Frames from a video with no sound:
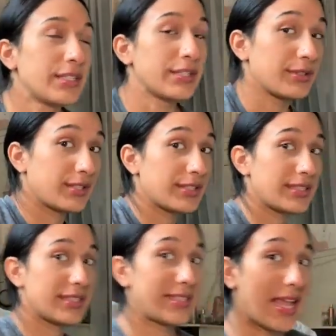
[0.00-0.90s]
She was
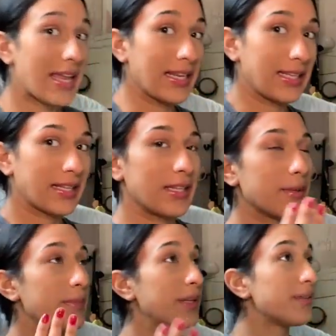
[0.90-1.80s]
just standing in
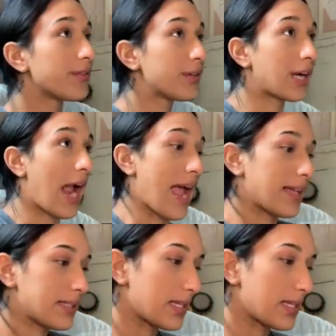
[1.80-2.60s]
the middle of the grass